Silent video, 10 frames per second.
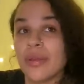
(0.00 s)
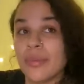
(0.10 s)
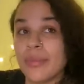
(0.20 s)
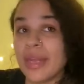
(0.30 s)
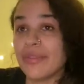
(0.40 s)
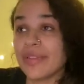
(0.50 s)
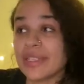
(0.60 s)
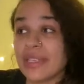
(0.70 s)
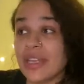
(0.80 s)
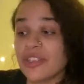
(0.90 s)

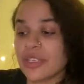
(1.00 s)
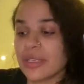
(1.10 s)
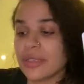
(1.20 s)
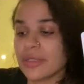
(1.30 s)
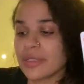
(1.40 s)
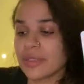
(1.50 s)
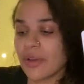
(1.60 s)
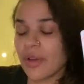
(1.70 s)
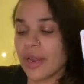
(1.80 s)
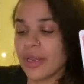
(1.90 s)
manifestations, all
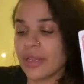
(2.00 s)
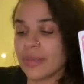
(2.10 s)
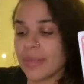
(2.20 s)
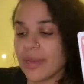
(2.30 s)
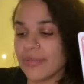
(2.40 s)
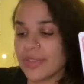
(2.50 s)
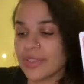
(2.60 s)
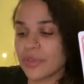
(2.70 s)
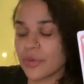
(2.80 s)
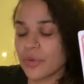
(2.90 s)
right, in the
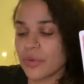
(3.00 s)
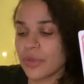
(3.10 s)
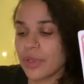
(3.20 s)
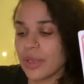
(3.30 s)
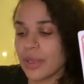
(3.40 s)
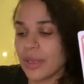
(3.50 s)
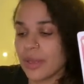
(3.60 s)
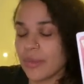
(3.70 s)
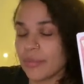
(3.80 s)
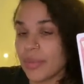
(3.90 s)
metaphysical.
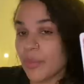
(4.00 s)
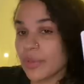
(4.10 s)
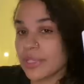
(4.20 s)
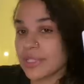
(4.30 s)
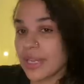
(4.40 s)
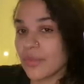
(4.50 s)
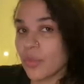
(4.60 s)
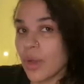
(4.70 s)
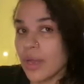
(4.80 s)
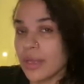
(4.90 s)
But with the 10 of
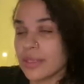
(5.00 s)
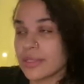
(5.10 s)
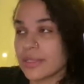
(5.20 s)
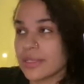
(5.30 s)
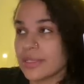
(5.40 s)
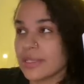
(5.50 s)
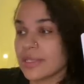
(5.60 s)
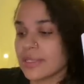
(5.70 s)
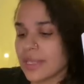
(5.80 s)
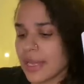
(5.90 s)
Wands, this
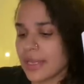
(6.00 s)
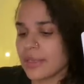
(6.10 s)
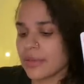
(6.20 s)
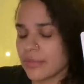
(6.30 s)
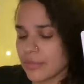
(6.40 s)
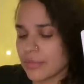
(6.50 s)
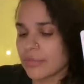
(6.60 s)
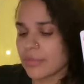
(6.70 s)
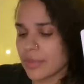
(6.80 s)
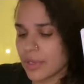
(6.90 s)
is like
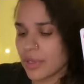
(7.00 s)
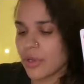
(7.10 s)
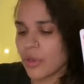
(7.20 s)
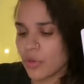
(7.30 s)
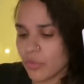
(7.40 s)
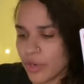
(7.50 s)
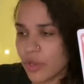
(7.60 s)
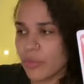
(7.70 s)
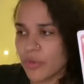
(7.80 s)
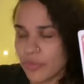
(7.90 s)
real
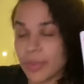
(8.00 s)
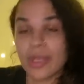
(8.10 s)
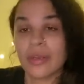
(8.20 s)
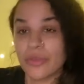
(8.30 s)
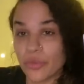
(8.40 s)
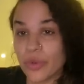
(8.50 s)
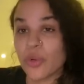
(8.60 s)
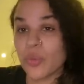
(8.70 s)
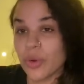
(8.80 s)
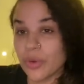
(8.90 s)
movement in the real
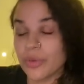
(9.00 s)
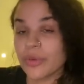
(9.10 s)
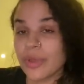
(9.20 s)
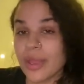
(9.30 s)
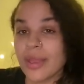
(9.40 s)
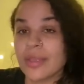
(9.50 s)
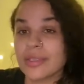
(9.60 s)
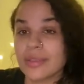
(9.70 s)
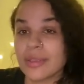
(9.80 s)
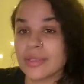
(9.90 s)
world, okay?
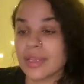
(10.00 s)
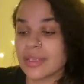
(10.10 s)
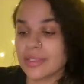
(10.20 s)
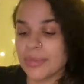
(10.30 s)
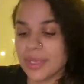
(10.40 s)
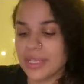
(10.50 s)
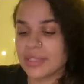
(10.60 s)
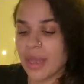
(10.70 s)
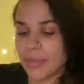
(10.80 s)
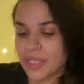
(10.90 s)
It's like something is
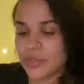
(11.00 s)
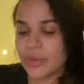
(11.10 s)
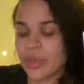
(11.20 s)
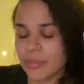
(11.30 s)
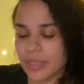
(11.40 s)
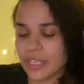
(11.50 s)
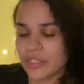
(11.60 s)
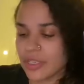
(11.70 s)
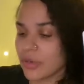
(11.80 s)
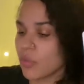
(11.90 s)
coming to a
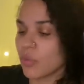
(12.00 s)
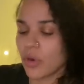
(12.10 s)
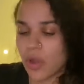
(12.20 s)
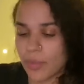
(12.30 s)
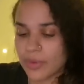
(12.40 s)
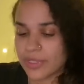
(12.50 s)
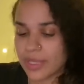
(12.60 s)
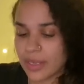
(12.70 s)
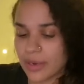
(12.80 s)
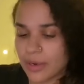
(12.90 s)
completion. We're almost
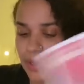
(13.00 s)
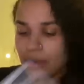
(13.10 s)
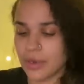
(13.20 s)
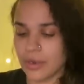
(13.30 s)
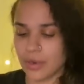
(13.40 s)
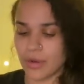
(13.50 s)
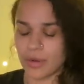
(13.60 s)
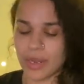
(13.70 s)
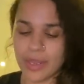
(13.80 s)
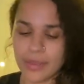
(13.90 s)
there, all
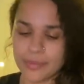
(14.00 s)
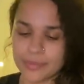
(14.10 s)
right?